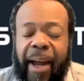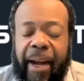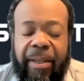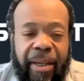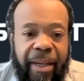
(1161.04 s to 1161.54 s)

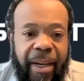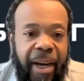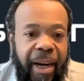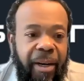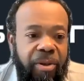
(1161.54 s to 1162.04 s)
Excellent.
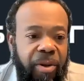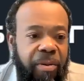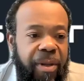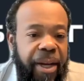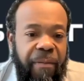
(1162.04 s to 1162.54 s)

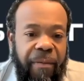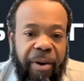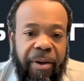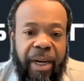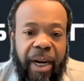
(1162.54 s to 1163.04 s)
Drew, thank you for
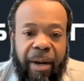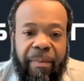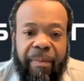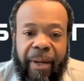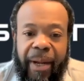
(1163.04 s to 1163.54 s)
your
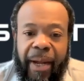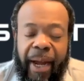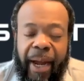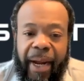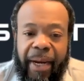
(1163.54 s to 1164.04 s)
time.
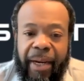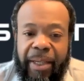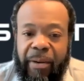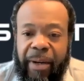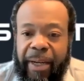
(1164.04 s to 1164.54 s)
And
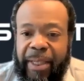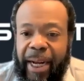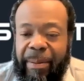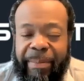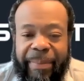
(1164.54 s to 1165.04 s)
until next
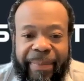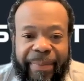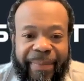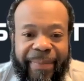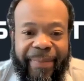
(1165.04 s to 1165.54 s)
time,
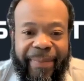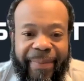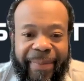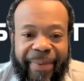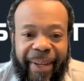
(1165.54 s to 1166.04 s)

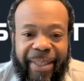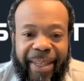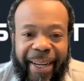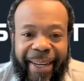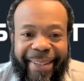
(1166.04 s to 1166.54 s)
thanks a
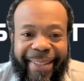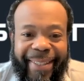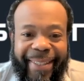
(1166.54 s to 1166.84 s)
thanks, lot. Justin.